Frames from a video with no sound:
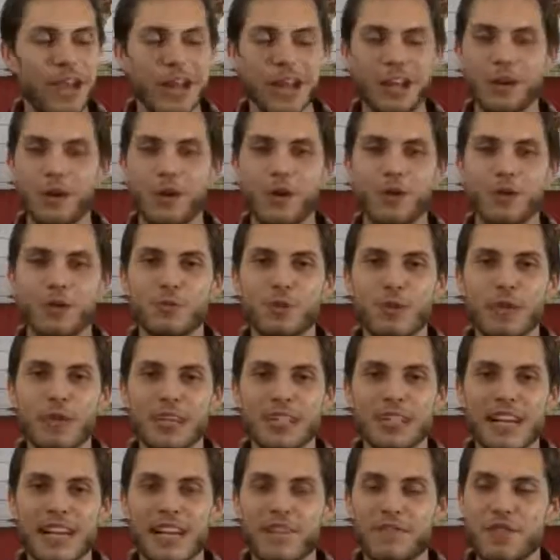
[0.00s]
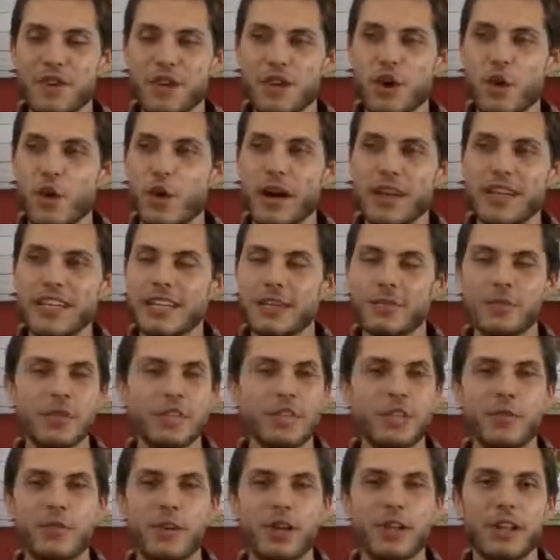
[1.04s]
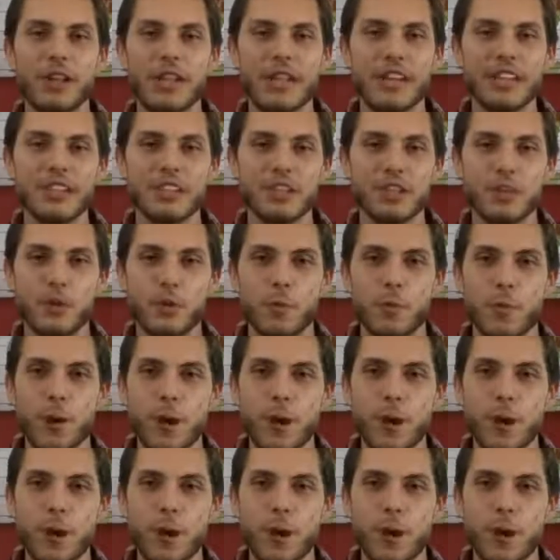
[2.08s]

getting old because I have no idea what they're really into.